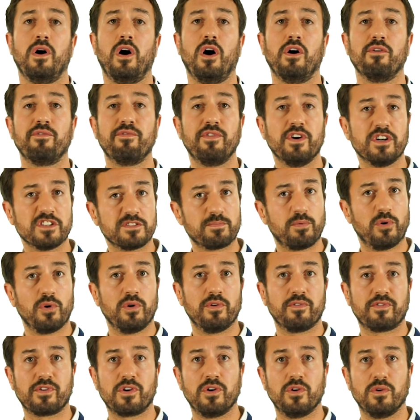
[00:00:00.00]
Our first
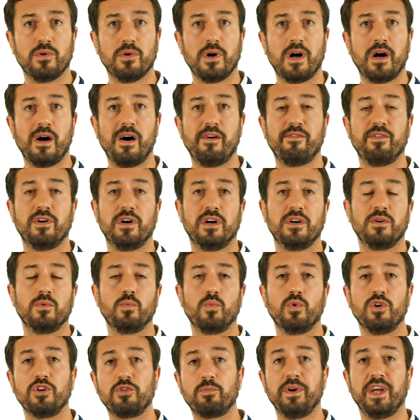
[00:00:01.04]
port of call, however,
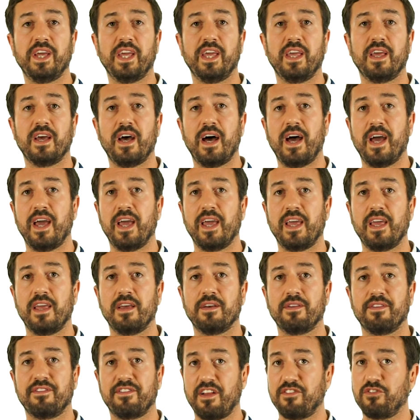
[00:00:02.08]
would be
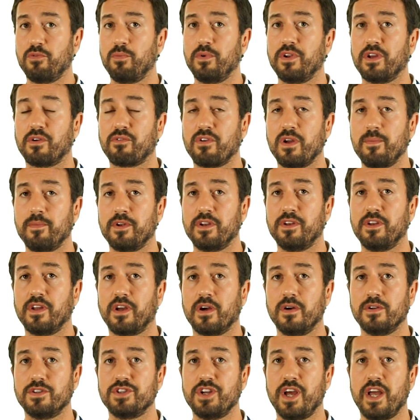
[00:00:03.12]
a settlement agreement
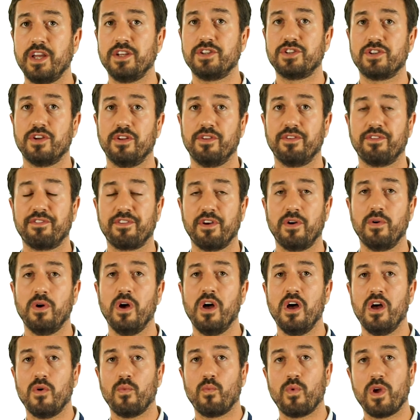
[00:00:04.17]
negotiation. So
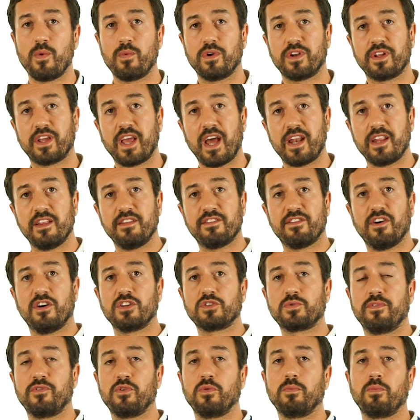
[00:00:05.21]
we would get in
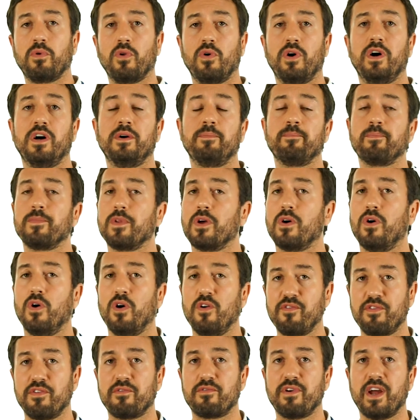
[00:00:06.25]
touch with your employer
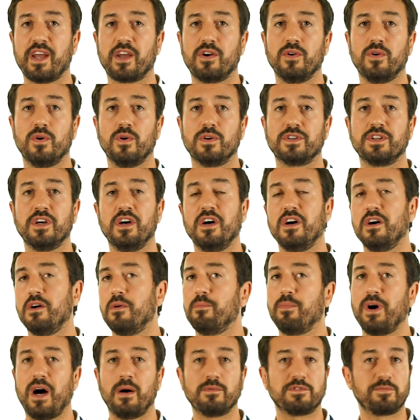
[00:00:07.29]
off the record,
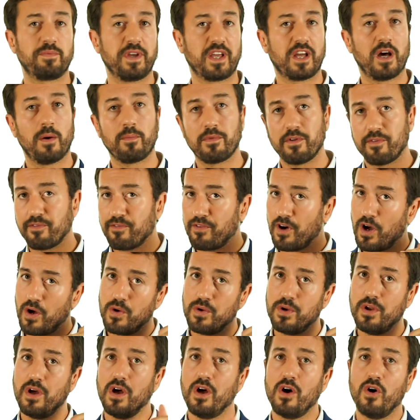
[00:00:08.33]
perhaps pick up the
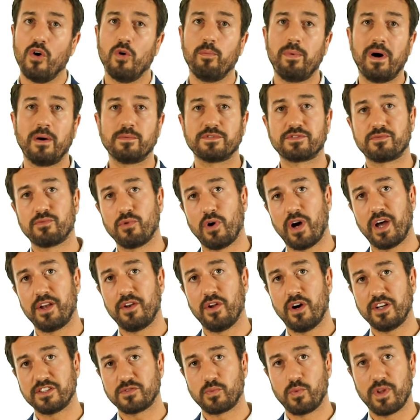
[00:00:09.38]
phone, perhaps write a
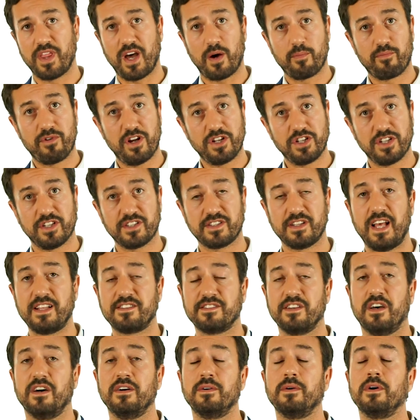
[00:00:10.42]
nice without prejudice
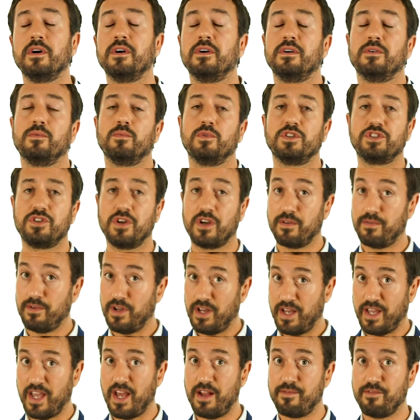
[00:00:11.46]
letter, which you can
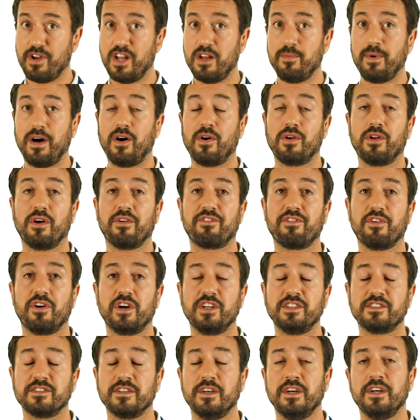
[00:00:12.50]
again read about on our
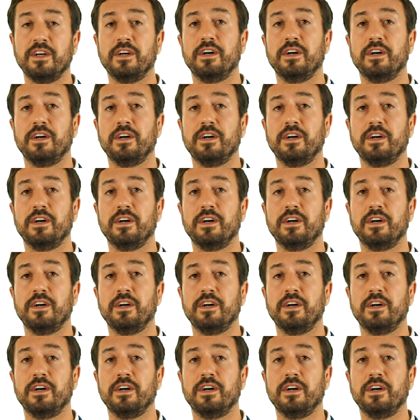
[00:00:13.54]
site,